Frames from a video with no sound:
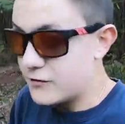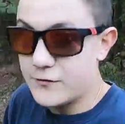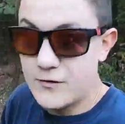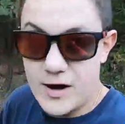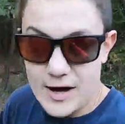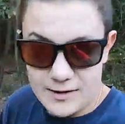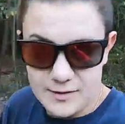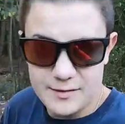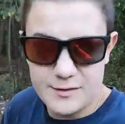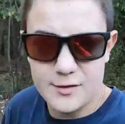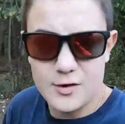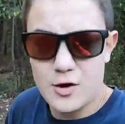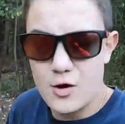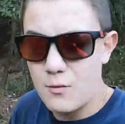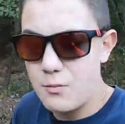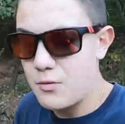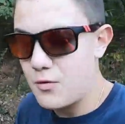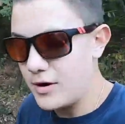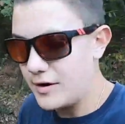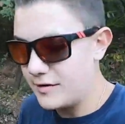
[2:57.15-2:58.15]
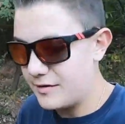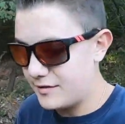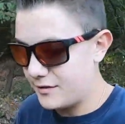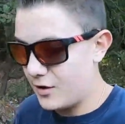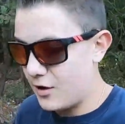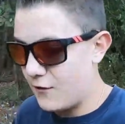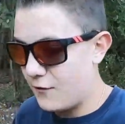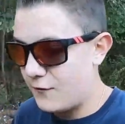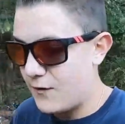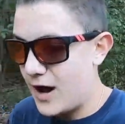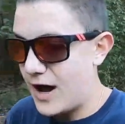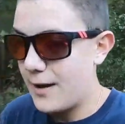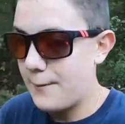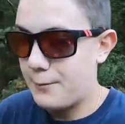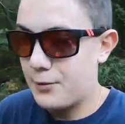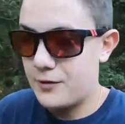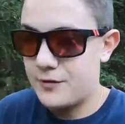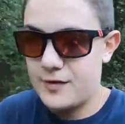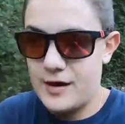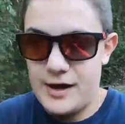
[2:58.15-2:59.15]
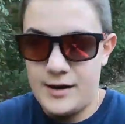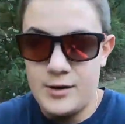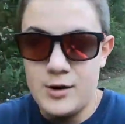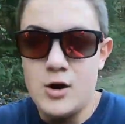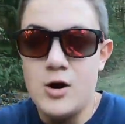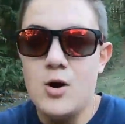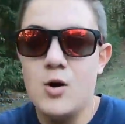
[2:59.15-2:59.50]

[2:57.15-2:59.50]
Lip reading: find 0.05%